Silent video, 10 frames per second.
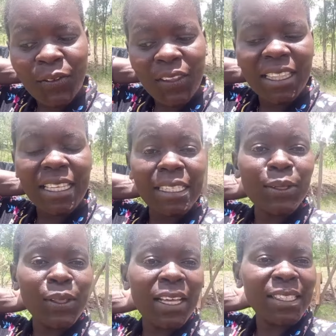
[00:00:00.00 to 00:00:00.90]
of the things
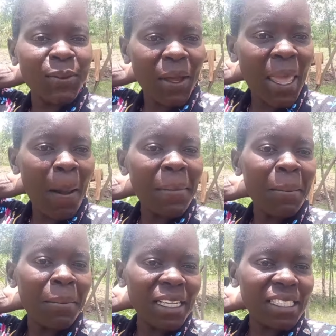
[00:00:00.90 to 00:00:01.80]
so that's why i'm
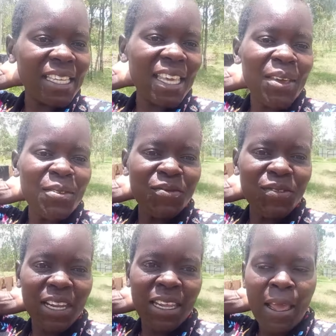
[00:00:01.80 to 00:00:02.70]
embracing
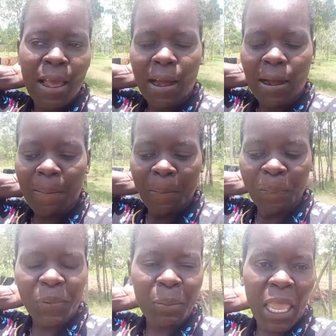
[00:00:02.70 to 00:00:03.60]
every um,
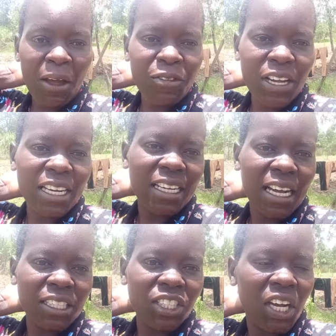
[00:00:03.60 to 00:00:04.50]
my african
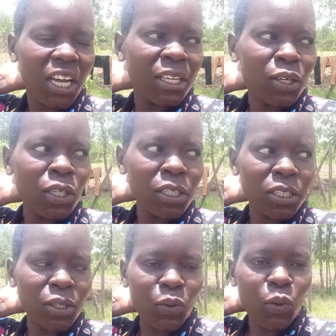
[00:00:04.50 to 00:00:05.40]
culture and
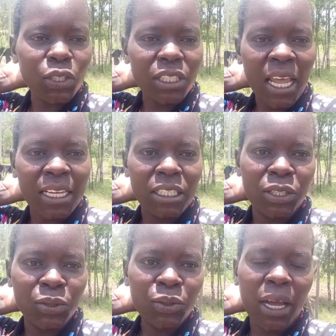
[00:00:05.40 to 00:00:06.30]
also what i
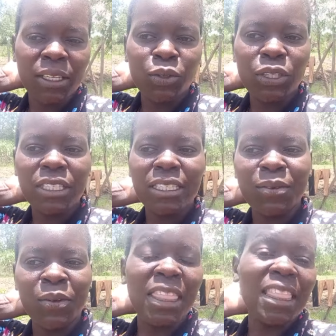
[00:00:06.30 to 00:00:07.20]
do i do it
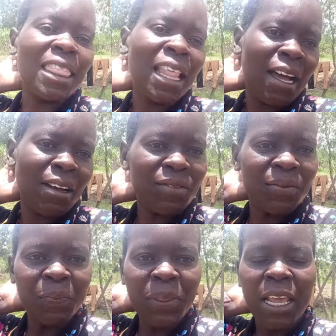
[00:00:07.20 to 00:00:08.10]
with love
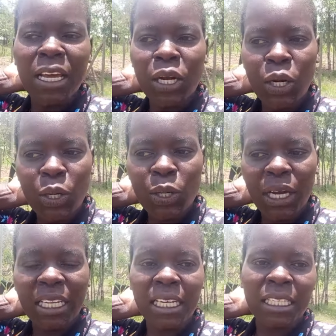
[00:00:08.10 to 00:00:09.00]
raw
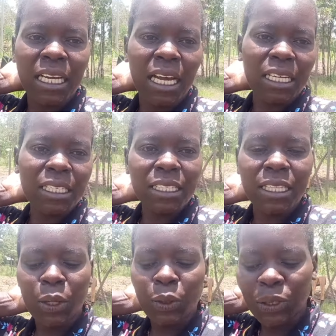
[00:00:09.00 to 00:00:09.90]
and uncut
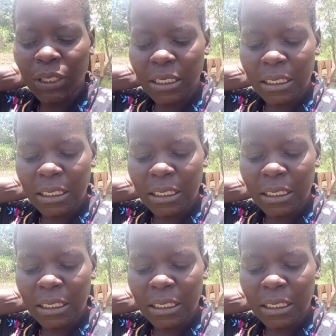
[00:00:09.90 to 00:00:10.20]
the on